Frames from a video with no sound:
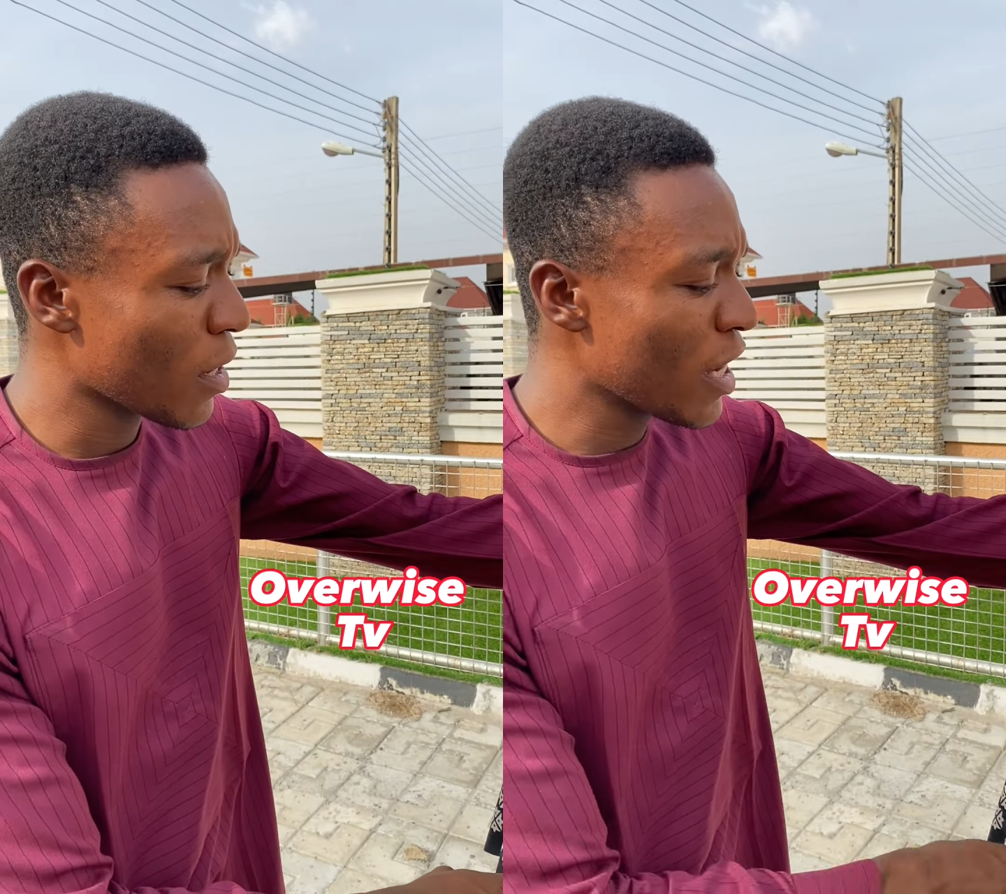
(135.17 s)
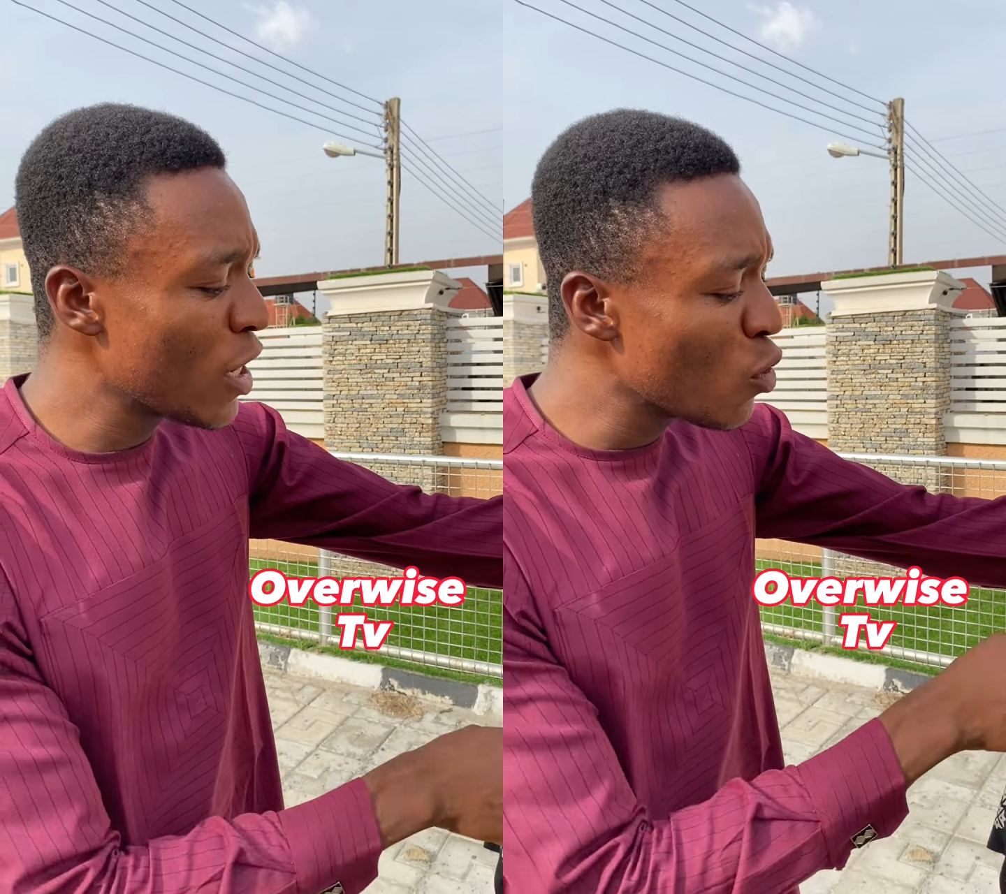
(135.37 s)

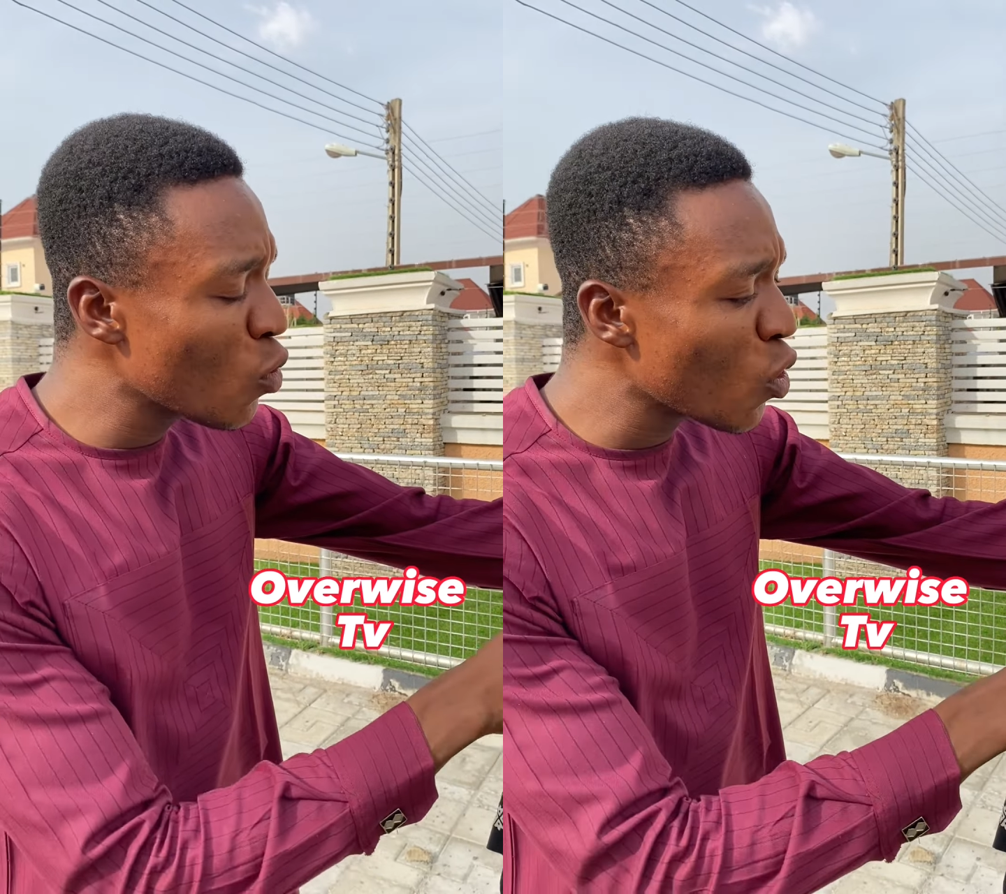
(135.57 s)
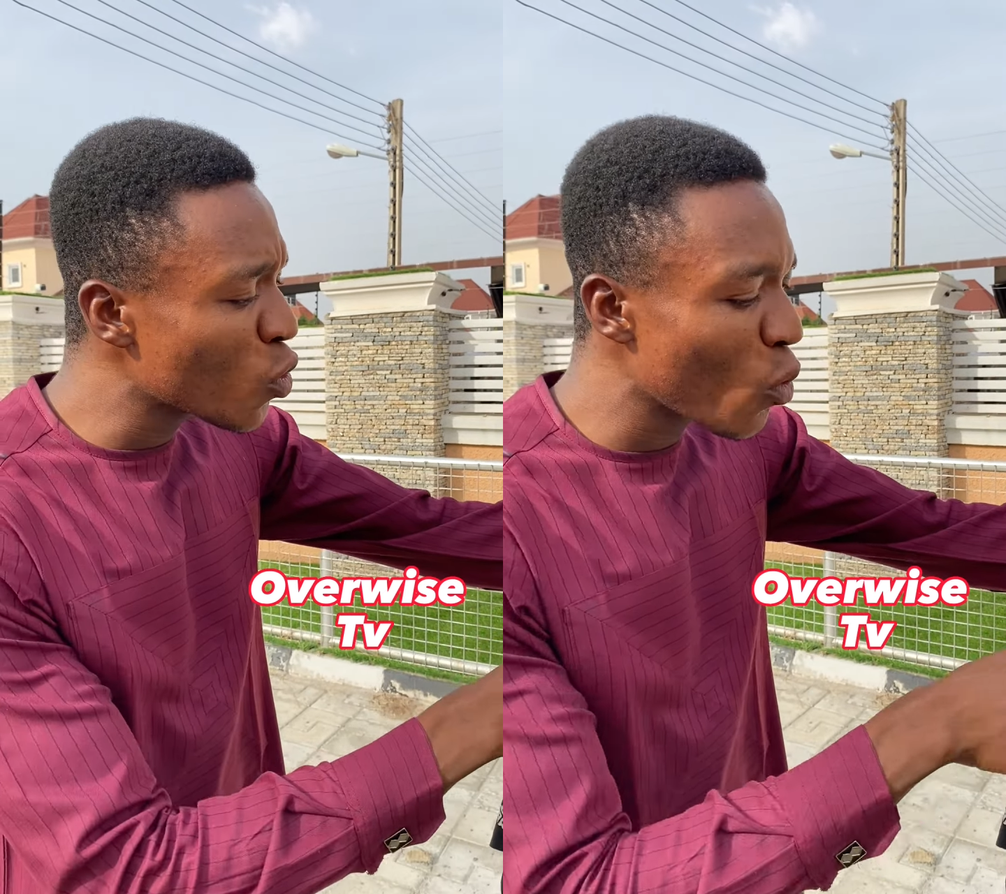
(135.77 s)
He
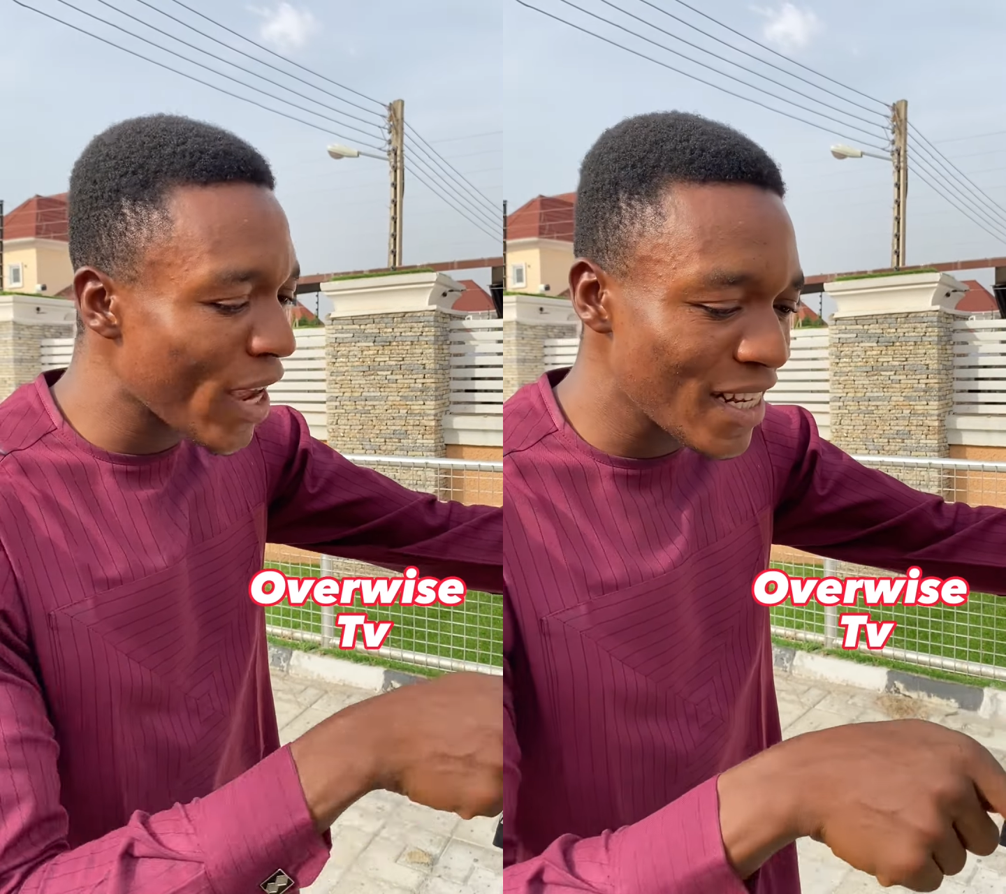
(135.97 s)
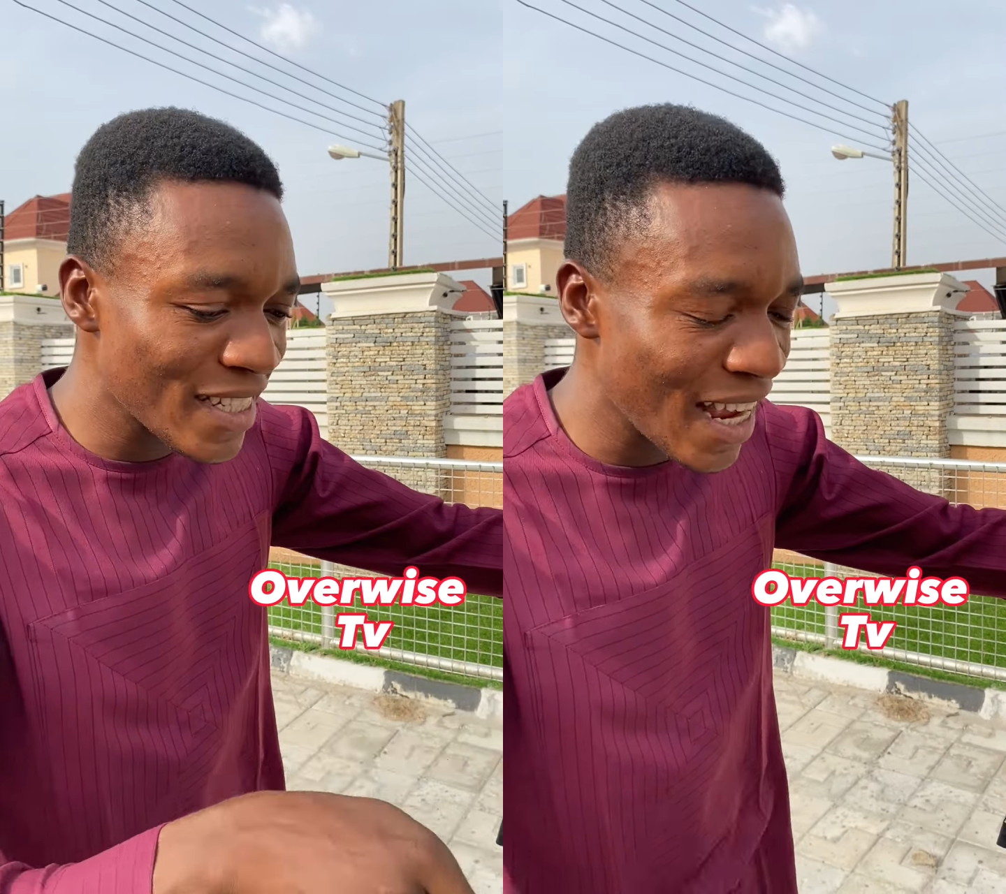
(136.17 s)
knows where
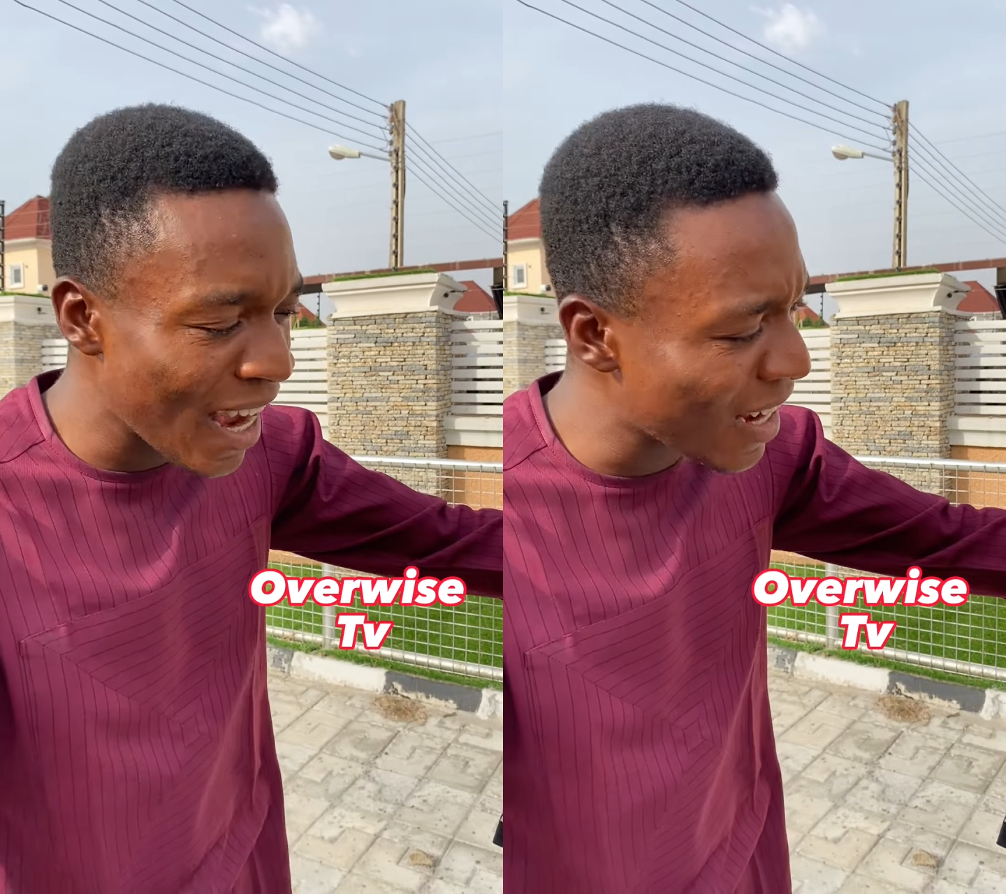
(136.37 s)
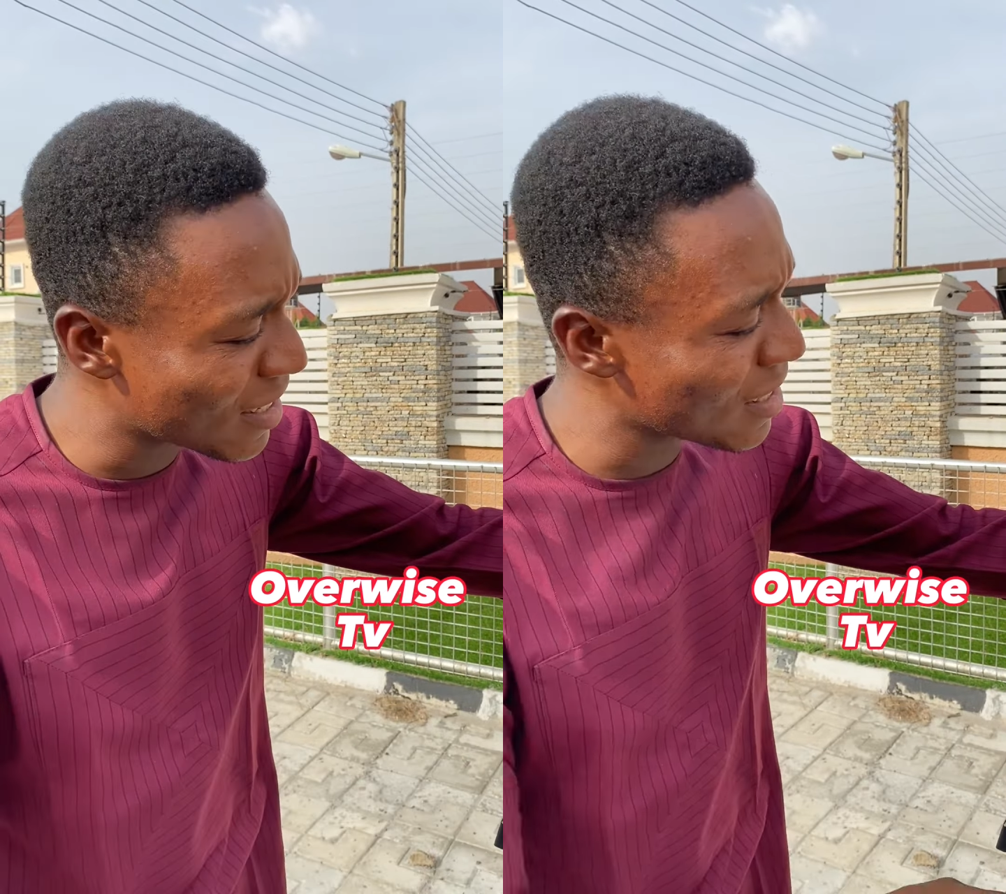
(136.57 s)
his
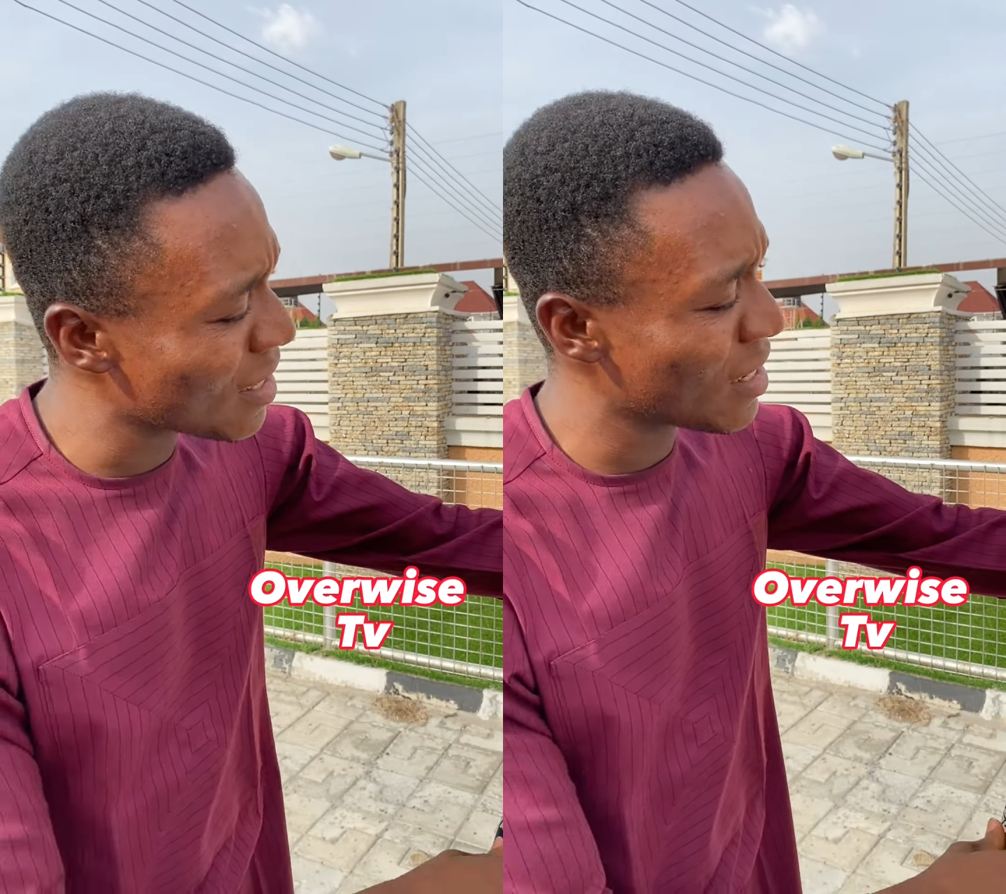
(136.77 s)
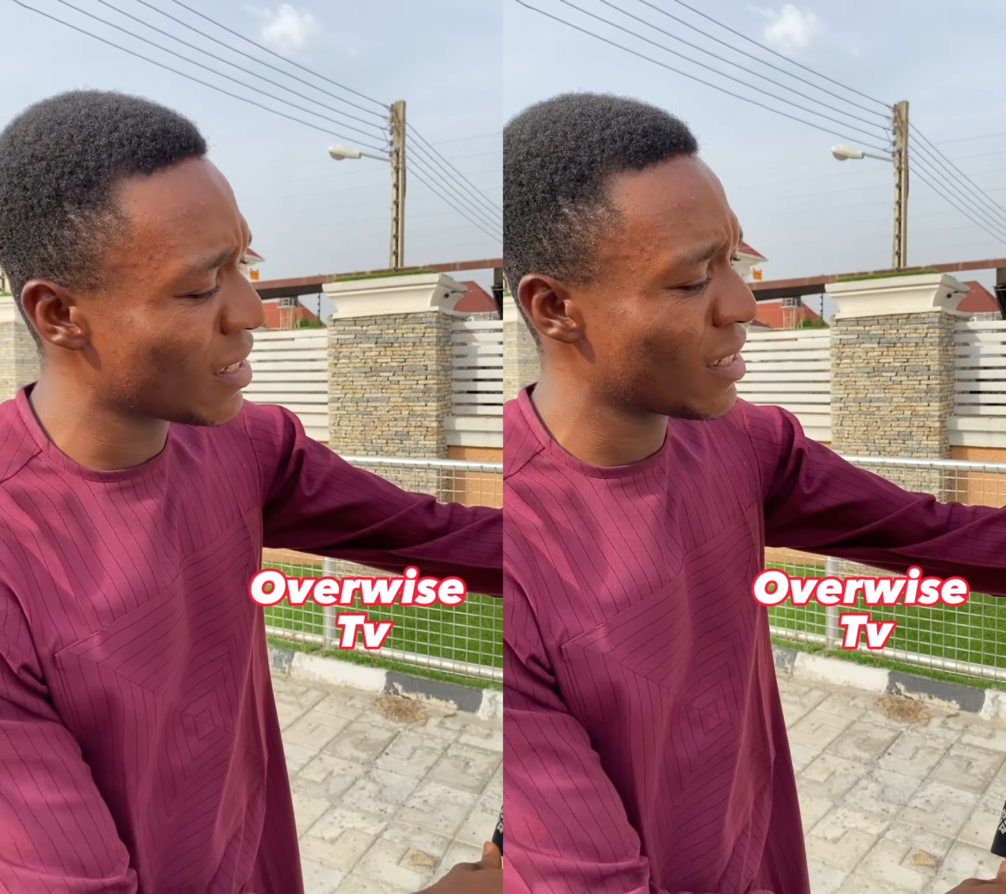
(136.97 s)
heart
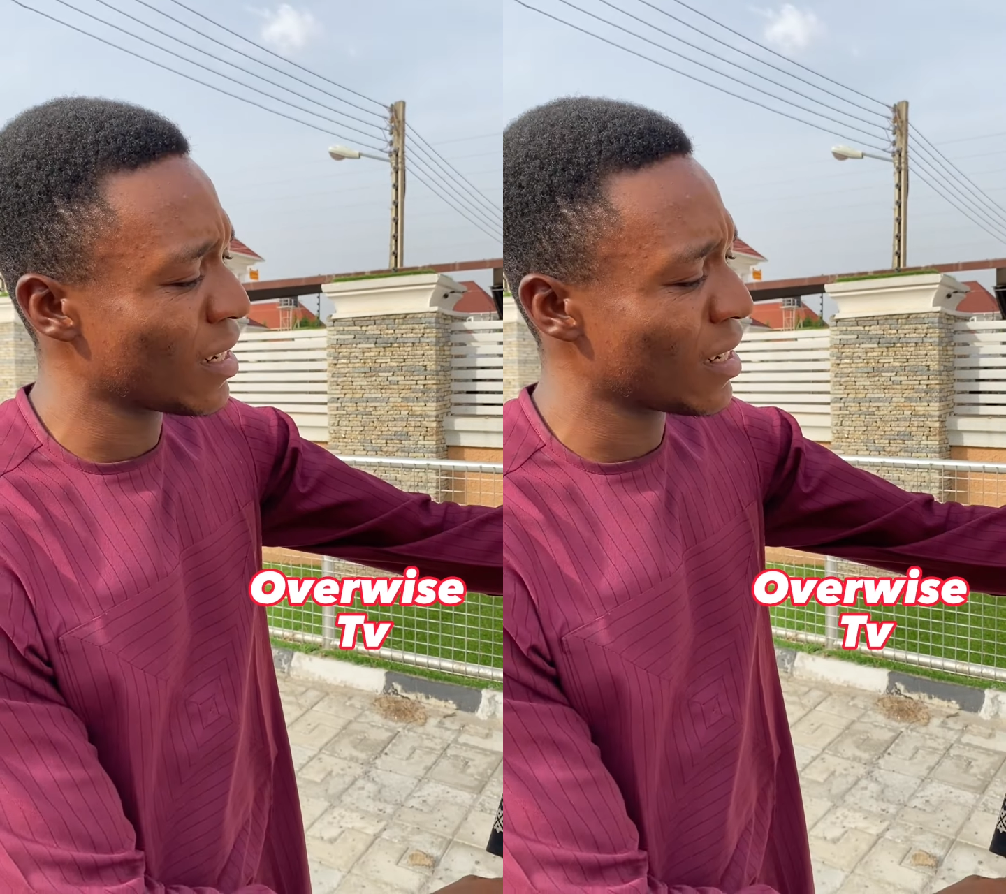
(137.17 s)
is.